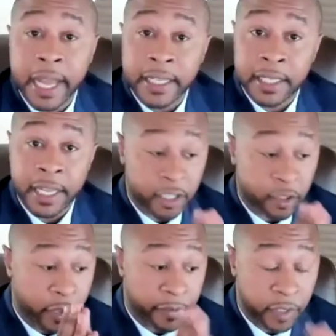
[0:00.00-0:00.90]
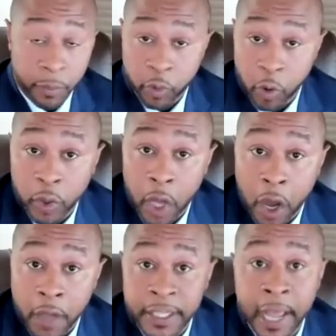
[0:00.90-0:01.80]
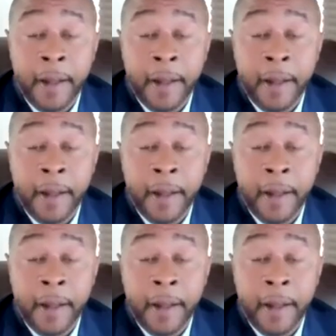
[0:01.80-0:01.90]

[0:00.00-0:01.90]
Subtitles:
is the history of Jim Crow laws.